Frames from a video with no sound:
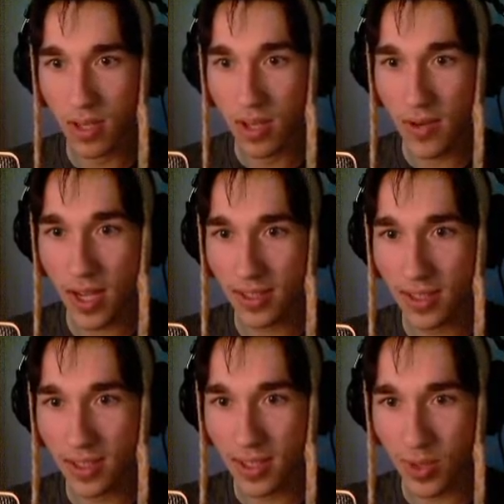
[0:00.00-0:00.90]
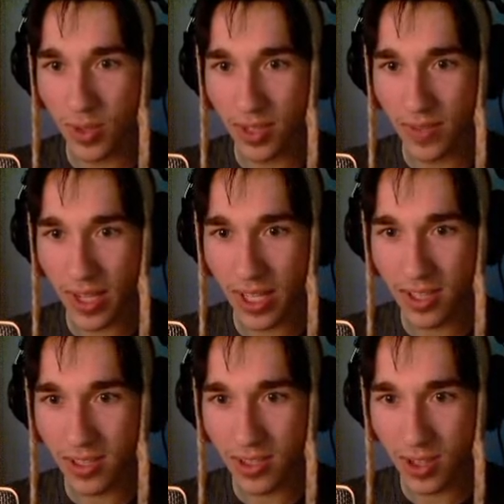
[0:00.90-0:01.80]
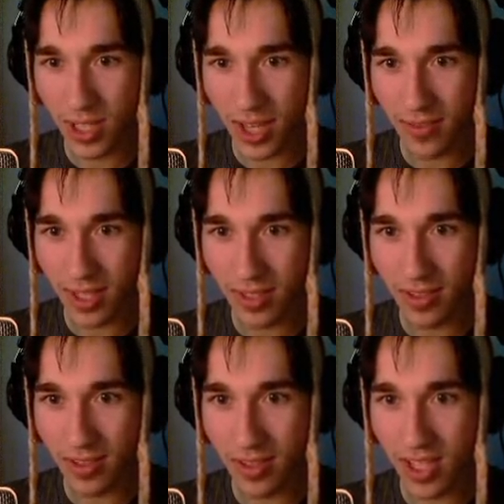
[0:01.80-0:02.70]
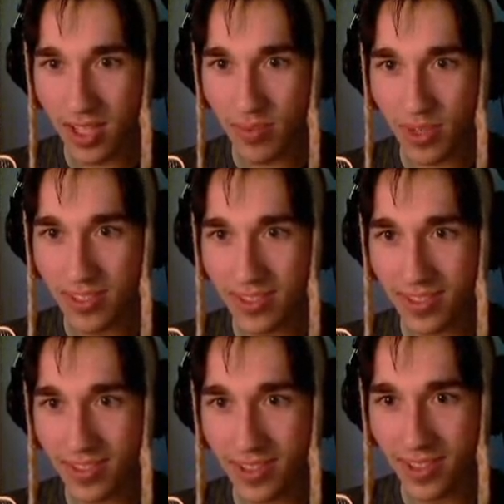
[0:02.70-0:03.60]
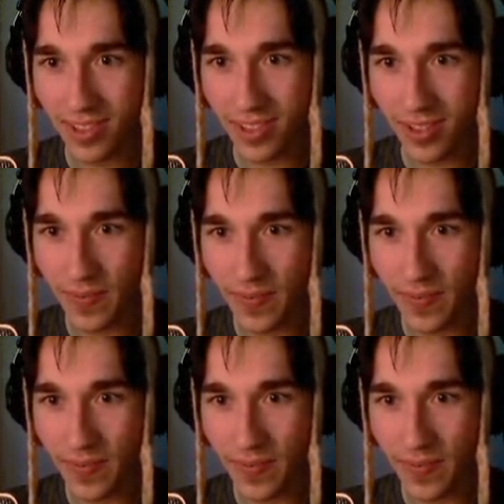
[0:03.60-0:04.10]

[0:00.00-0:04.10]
Rat! Do you want the vial? You can have that. As a present. There you go.